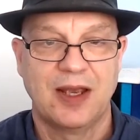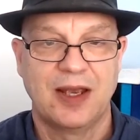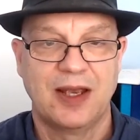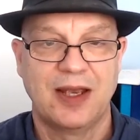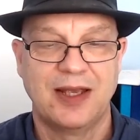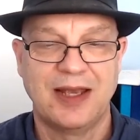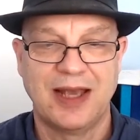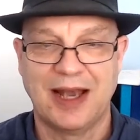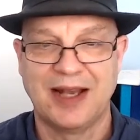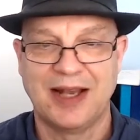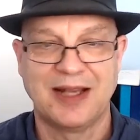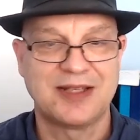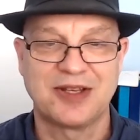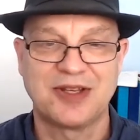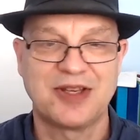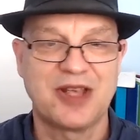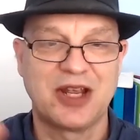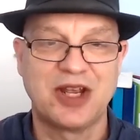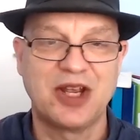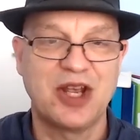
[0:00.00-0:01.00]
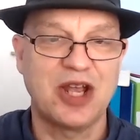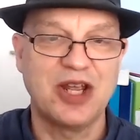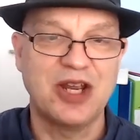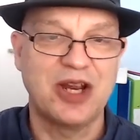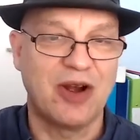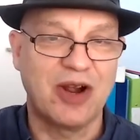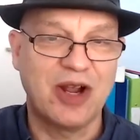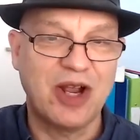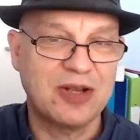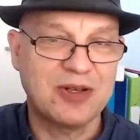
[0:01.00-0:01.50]
Yeah, as I say,
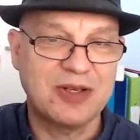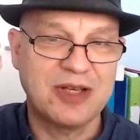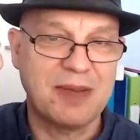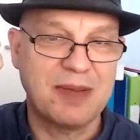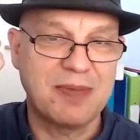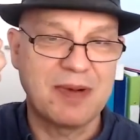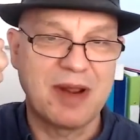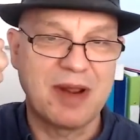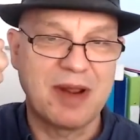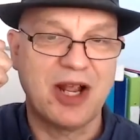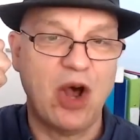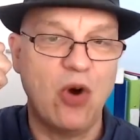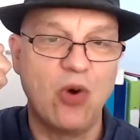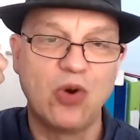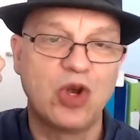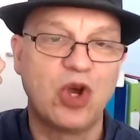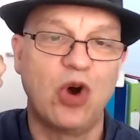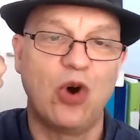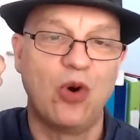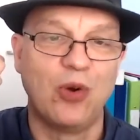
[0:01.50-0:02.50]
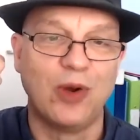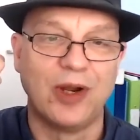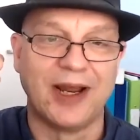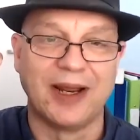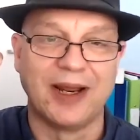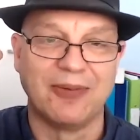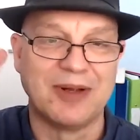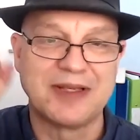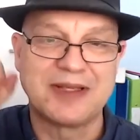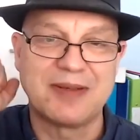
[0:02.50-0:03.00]
somebody cold
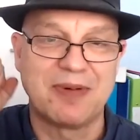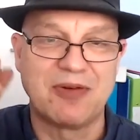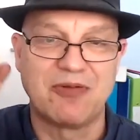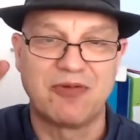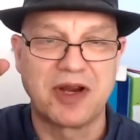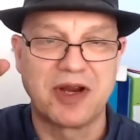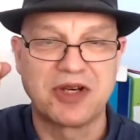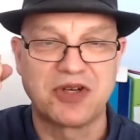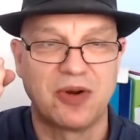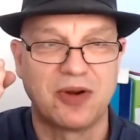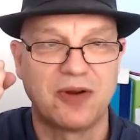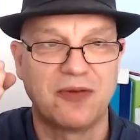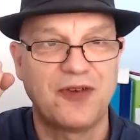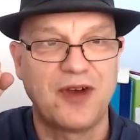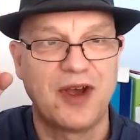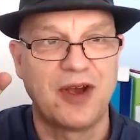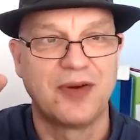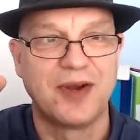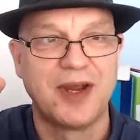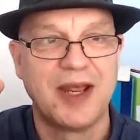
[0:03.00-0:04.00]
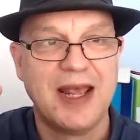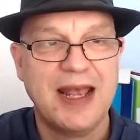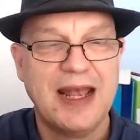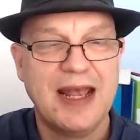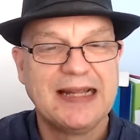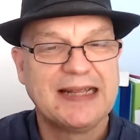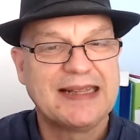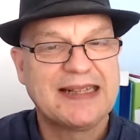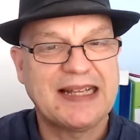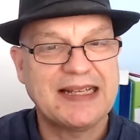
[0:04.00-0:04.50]
calling, when somebody rings you on the phone,
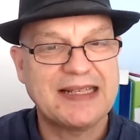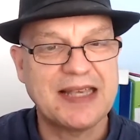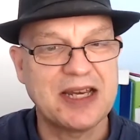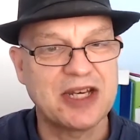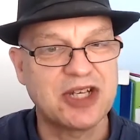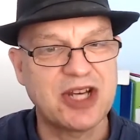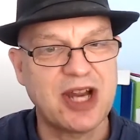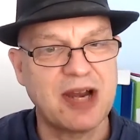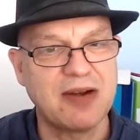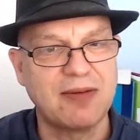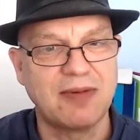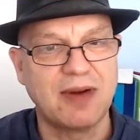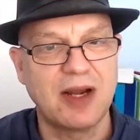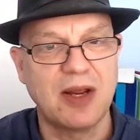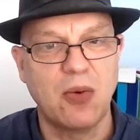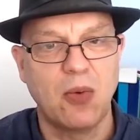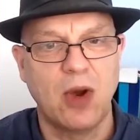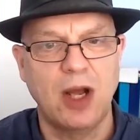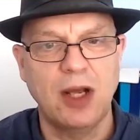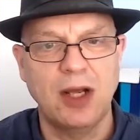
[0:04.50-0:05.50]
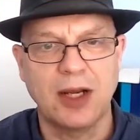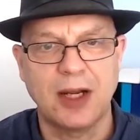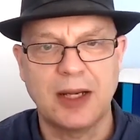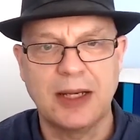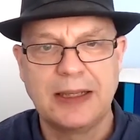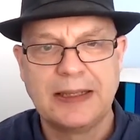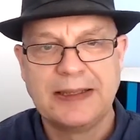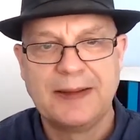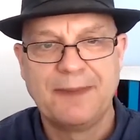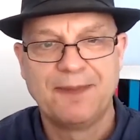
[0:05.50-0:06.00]
does it generally
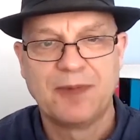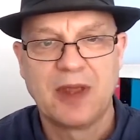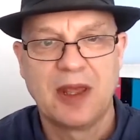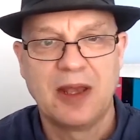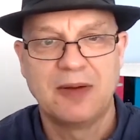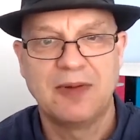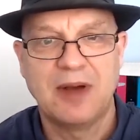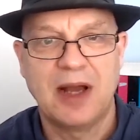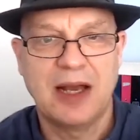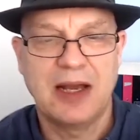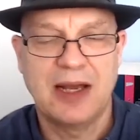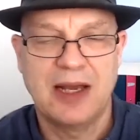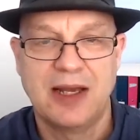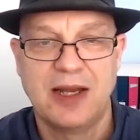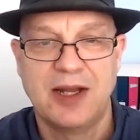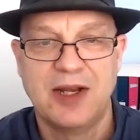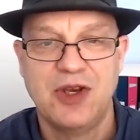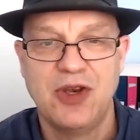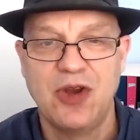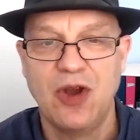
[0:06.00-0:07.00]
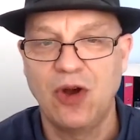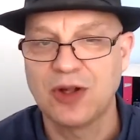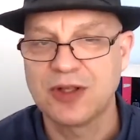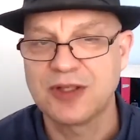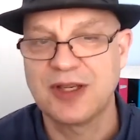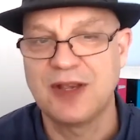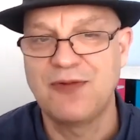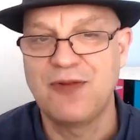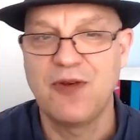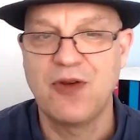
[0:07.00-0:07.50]
work?
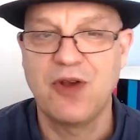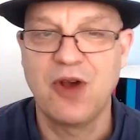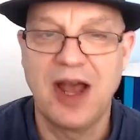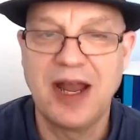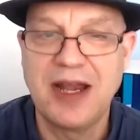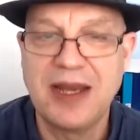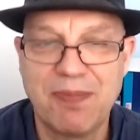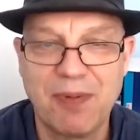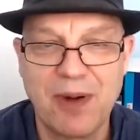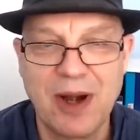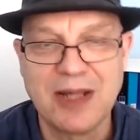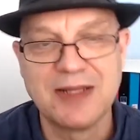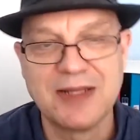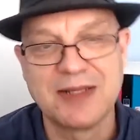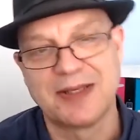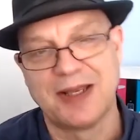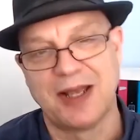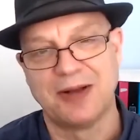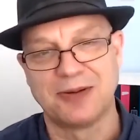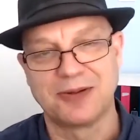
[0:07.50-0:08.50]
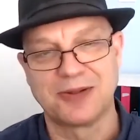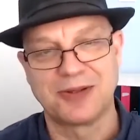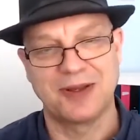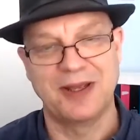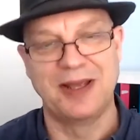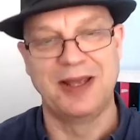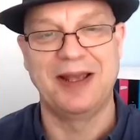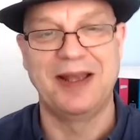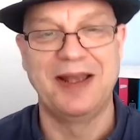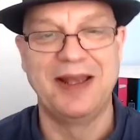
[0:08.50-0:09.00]
Not if you've got any brain cells.
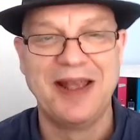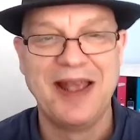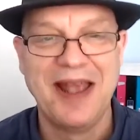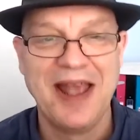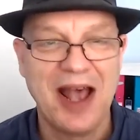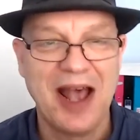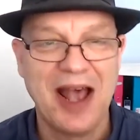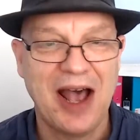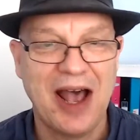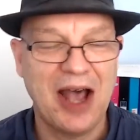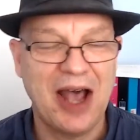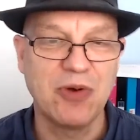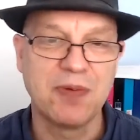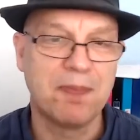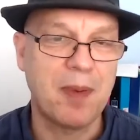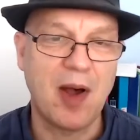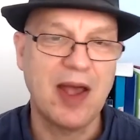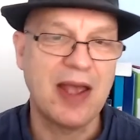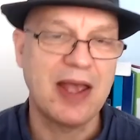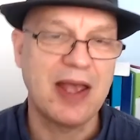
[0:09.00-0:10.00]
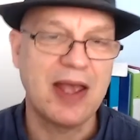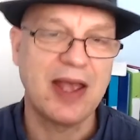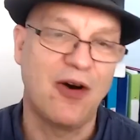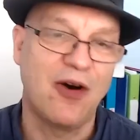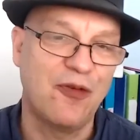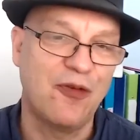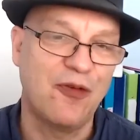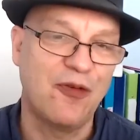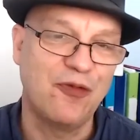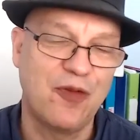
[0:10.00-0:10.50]
I wouldn't buy it
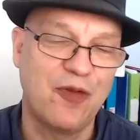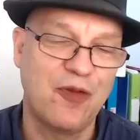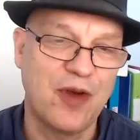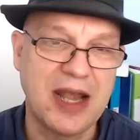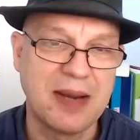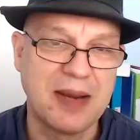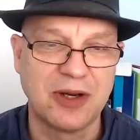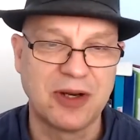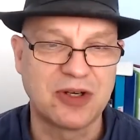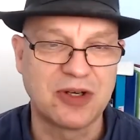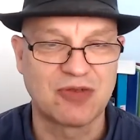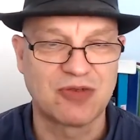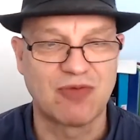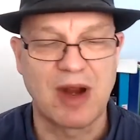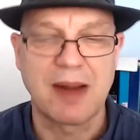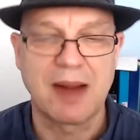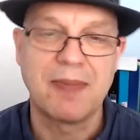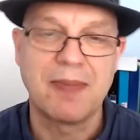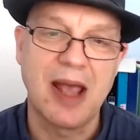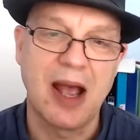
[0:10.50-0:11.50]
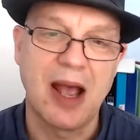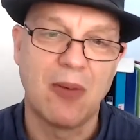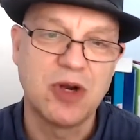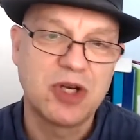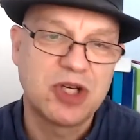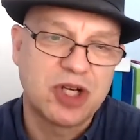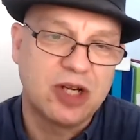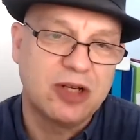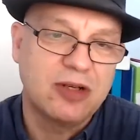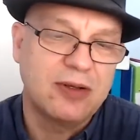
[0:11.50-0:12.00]
off of anybody just rang me up,
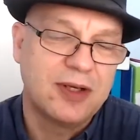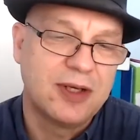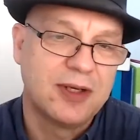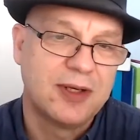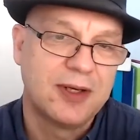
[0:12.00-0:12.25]
would you?